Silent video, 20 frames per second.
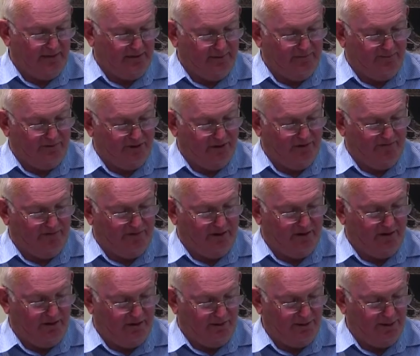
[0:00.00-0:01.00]
and to improve
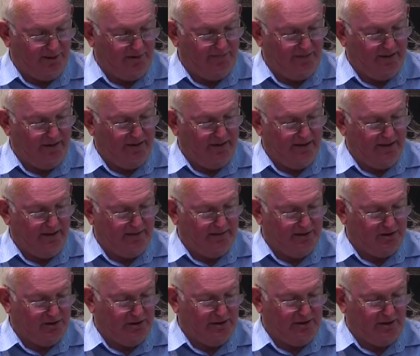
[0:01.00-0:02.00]
the health
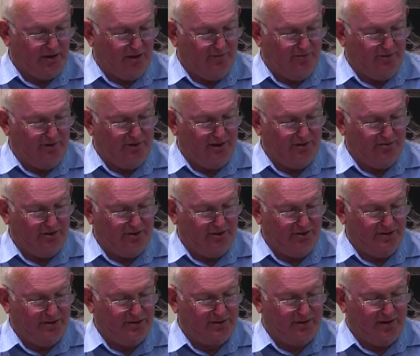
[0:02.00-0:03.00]
the Joint Coal Board
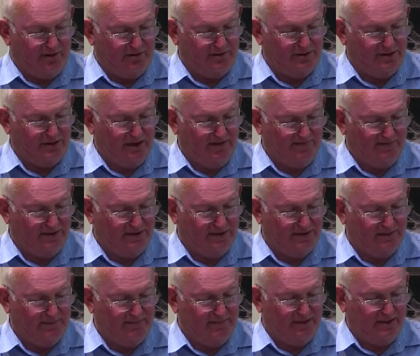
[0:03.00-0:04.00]
introduced coal
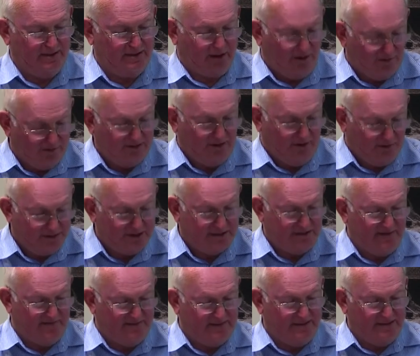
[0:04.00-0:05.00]
services, coal health
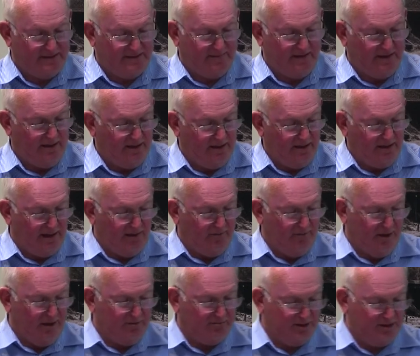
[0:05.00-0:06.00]
services, and
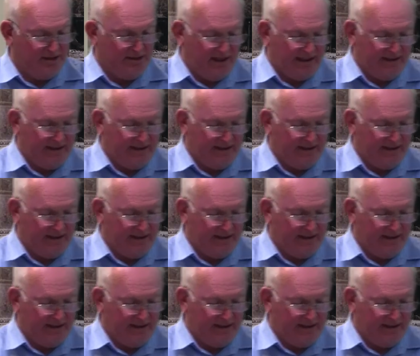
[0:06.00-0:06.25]
worked with